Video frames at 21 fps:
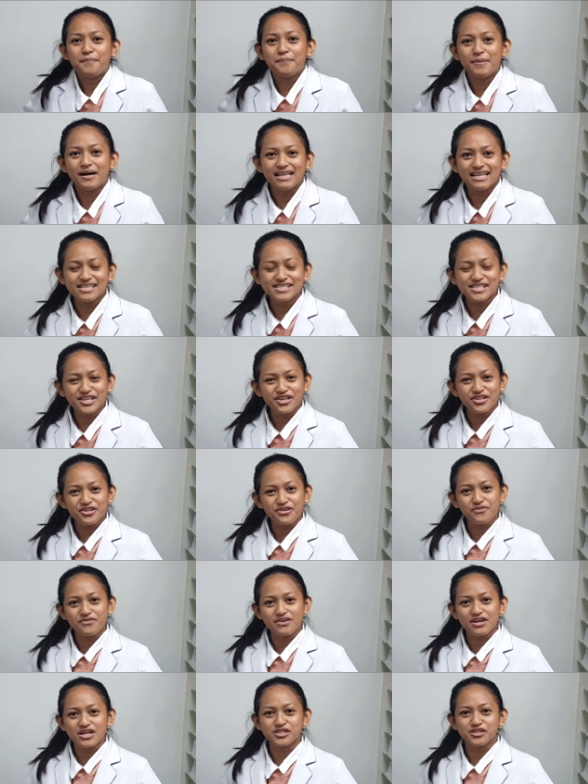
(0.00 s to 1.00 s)
Balancing
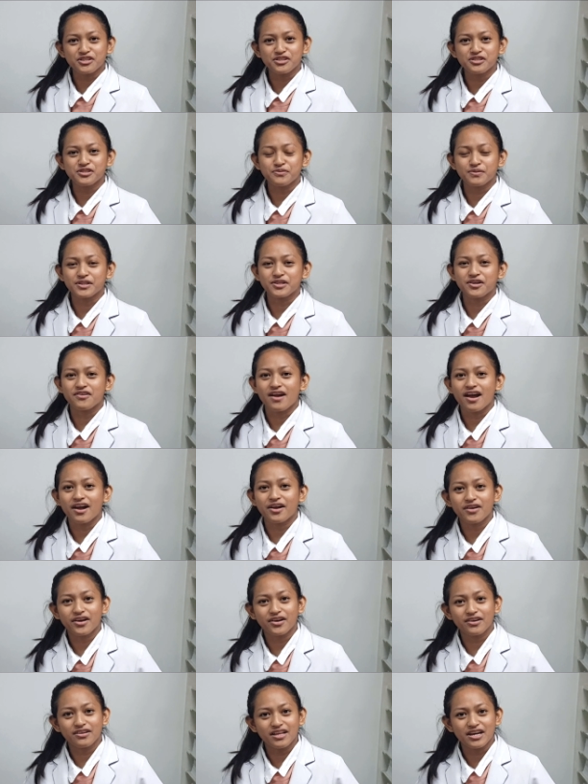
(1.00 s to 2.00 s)
innovations with the correct
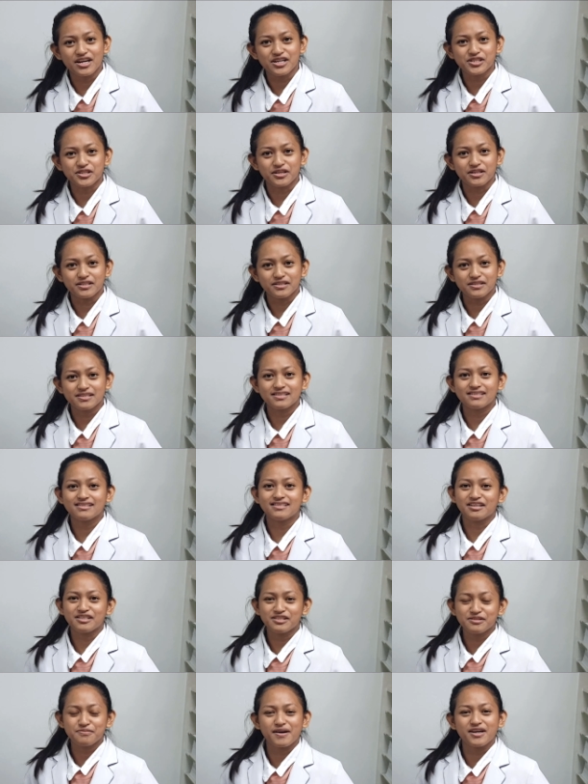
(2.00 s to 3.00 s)
regulations,
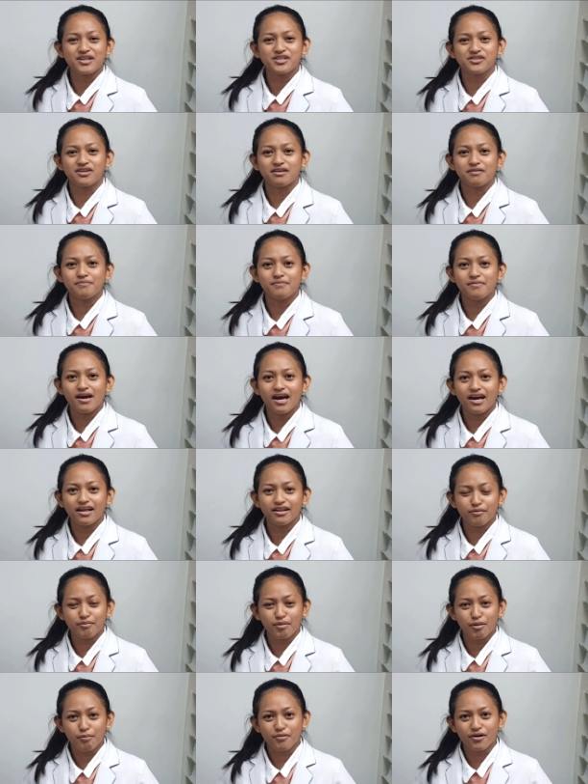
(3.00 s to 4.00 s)
that's my job, and
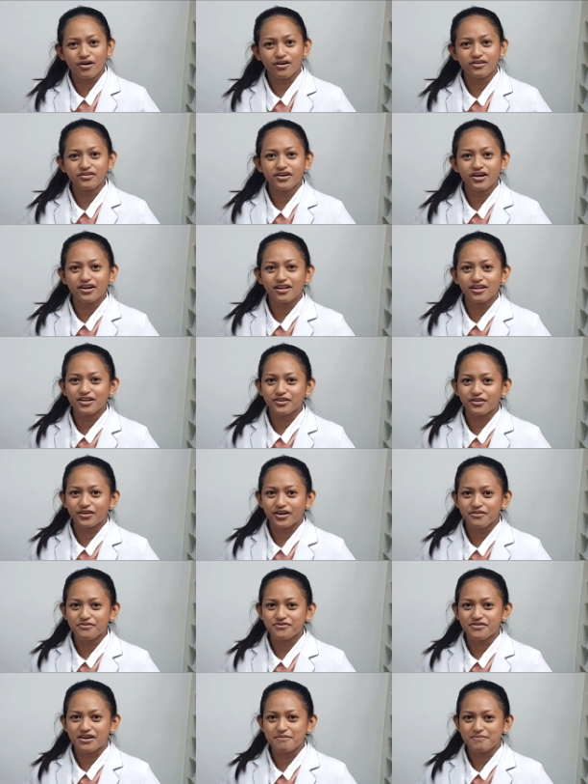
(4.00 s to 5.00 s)
I'm a regulatory
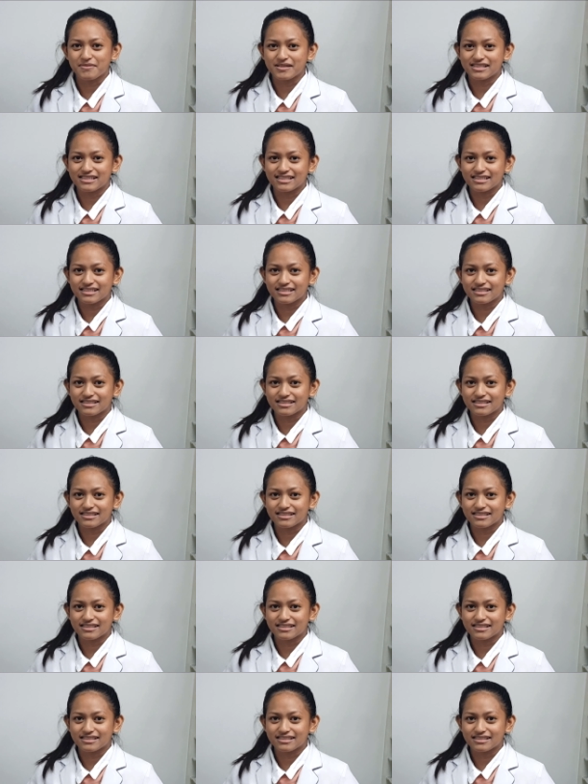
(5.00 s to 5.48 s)
pharmacist.